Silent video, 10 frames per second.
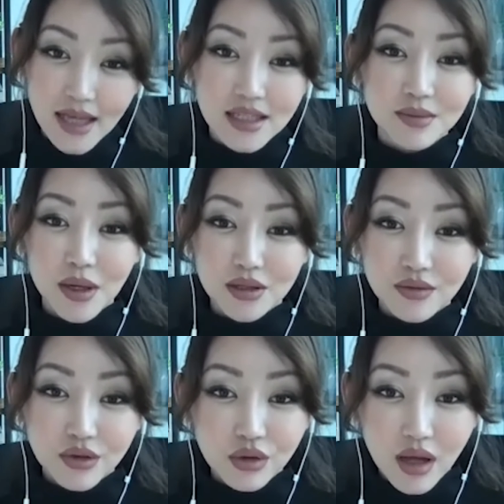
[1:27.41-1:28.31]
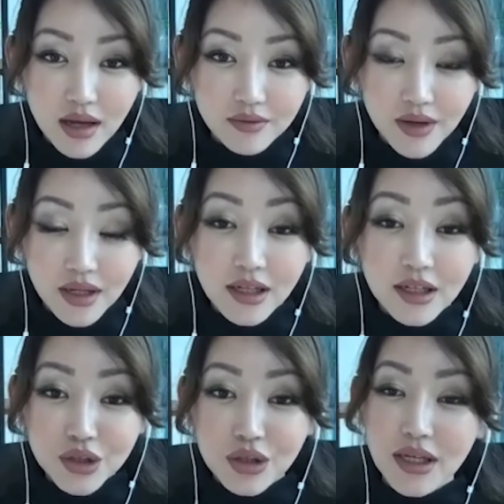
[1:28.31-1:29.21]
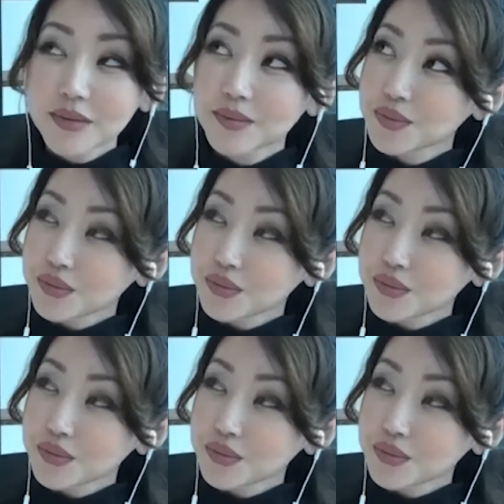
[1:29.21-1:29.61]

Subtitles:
aspect of your life, and literally,